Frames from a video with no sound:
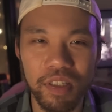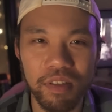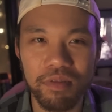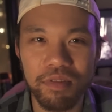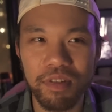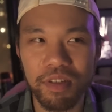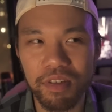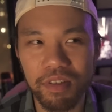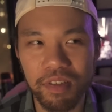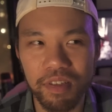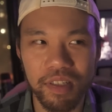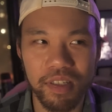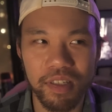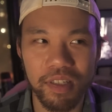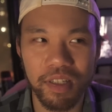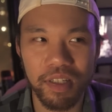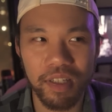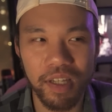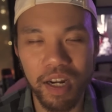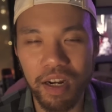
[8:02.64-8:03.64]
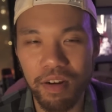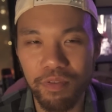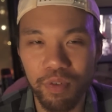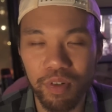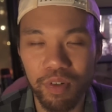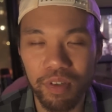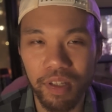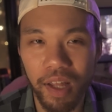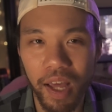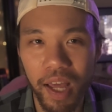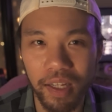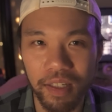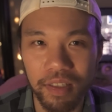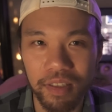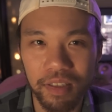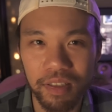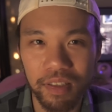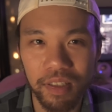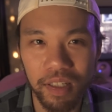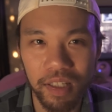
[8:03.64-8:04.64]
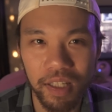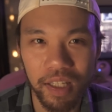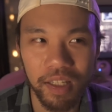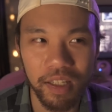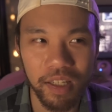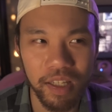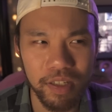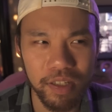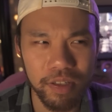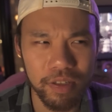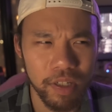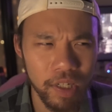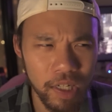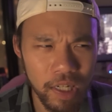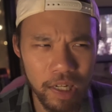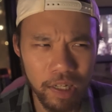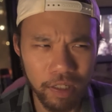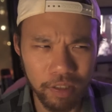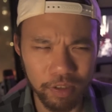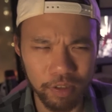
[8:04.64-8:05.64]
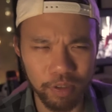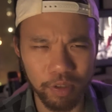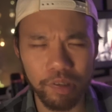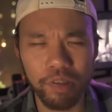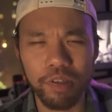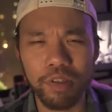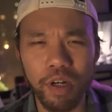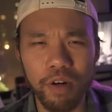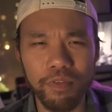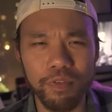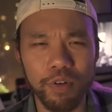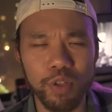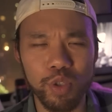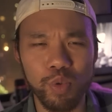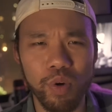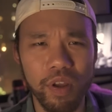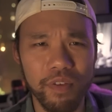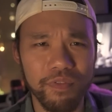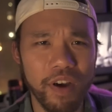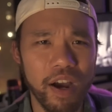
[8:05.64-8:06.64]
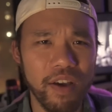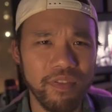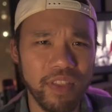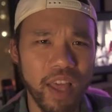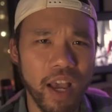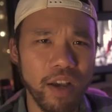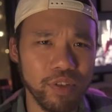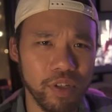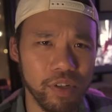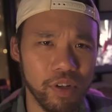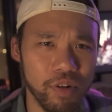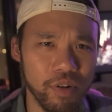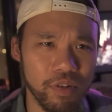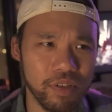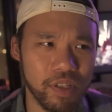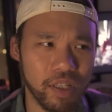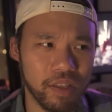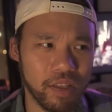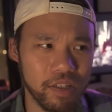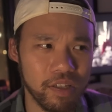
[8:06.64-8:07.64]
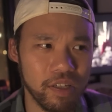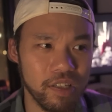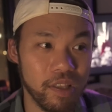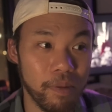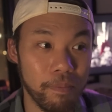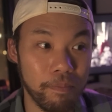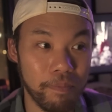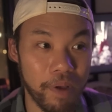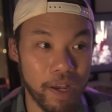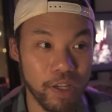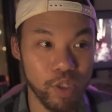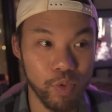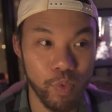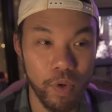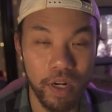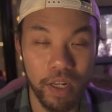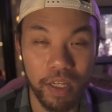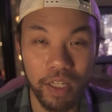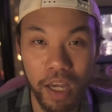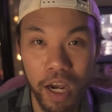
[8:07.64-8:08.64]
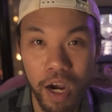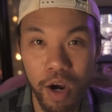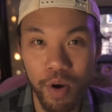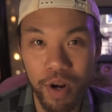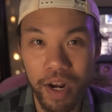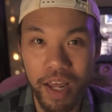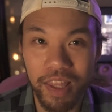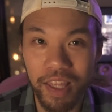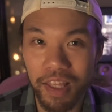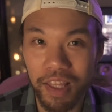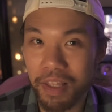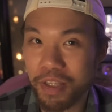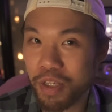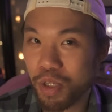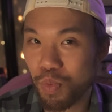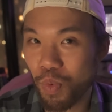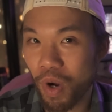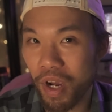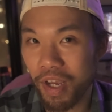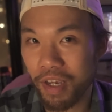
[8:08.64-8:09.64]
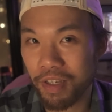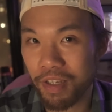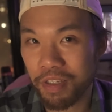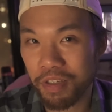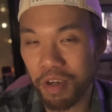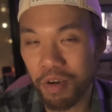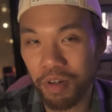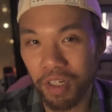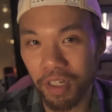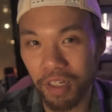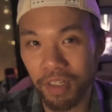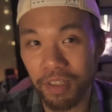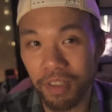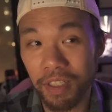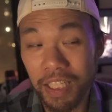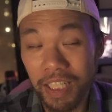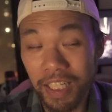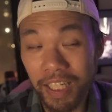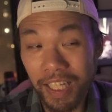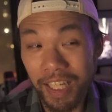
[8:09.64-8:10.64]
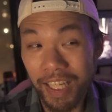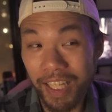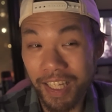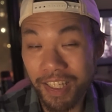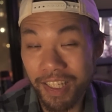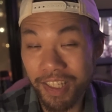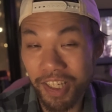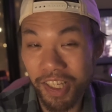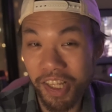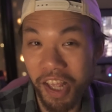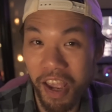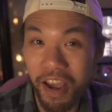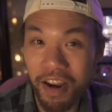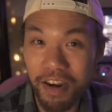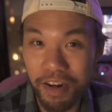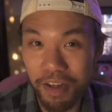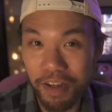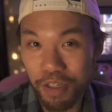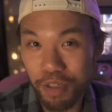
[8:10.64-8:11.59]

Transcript: just kind of relaxed. I think he's learned over twenty-five thousand years that this is the best way to go, and I think this is why Ahsoka can stand his